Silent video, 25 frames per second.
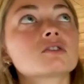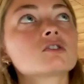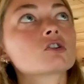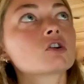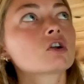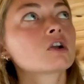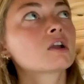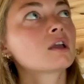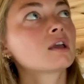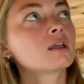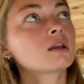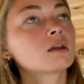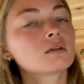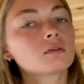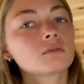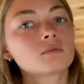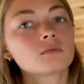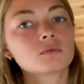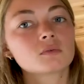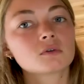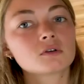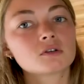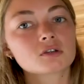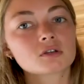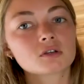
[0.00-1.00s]
screen,
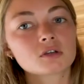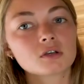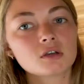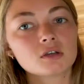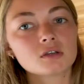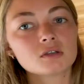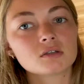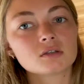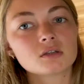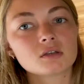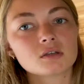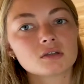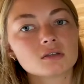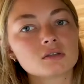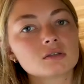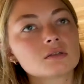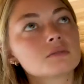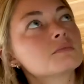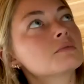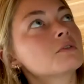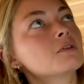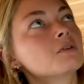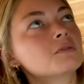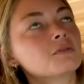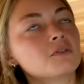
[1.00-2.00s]
which is
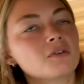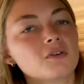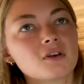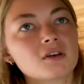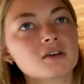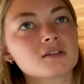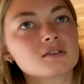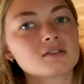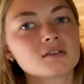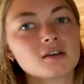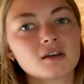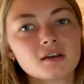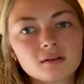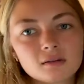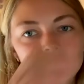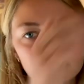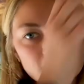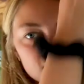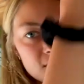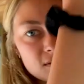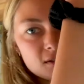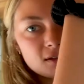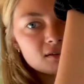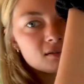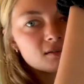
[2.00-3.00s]
this, oh, you can't see it,
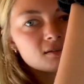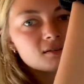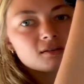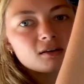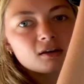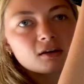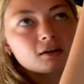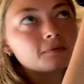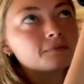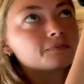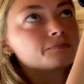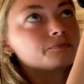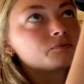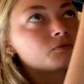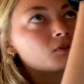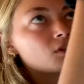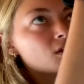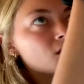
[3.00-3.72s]
it's this thing.